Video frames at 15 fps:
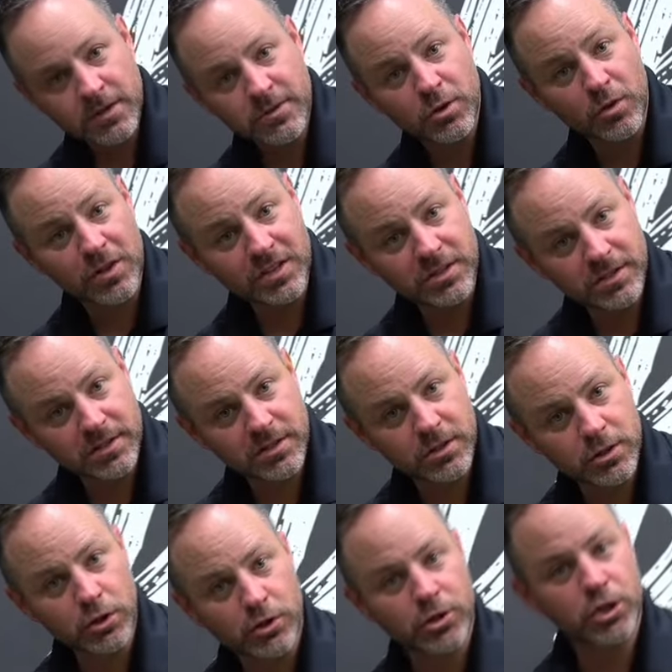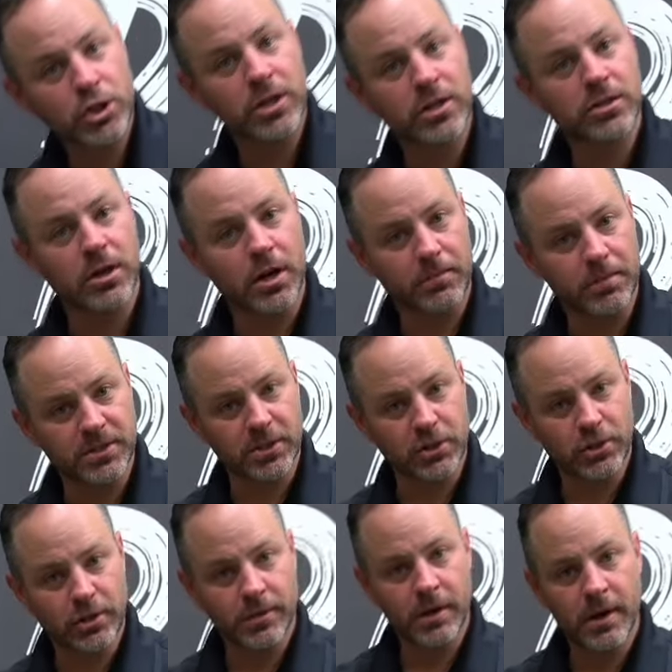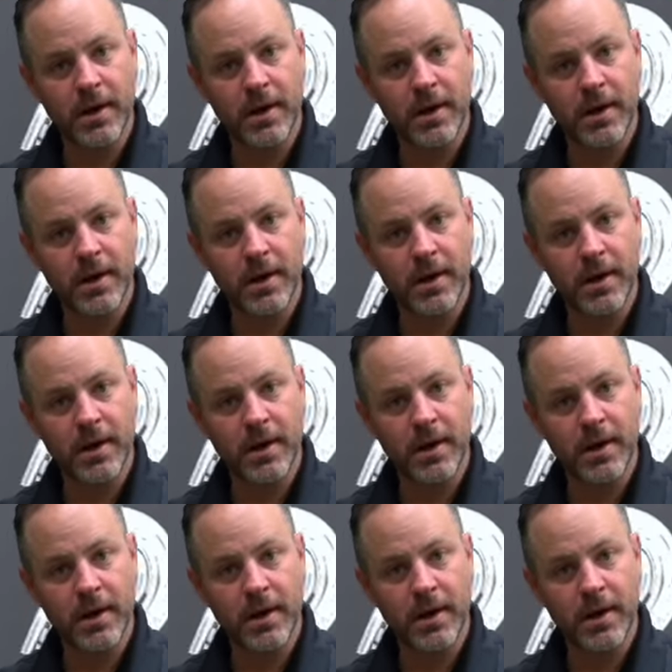So this is your chin tuck position.